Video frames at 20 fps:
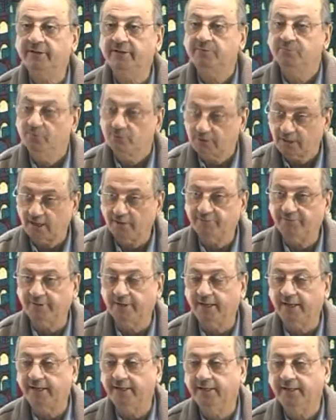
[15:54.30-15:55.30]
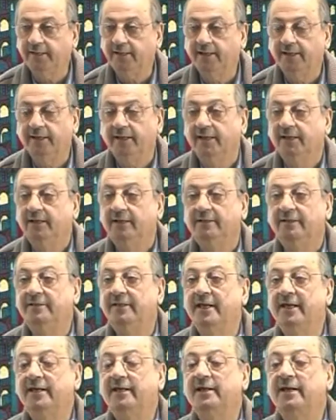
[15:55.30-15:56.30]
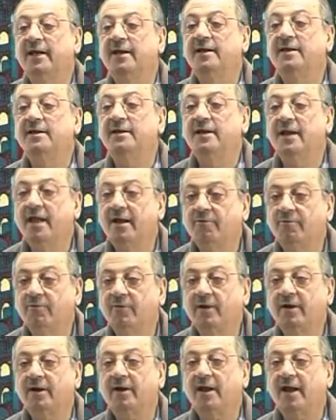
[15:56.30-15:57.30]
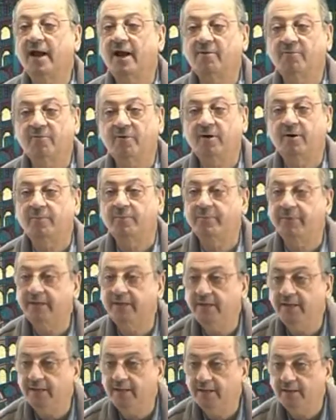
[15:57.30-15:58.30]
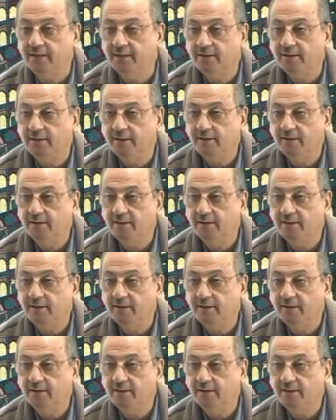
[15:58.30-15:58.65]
with mudaf ilayhi, they can never ever be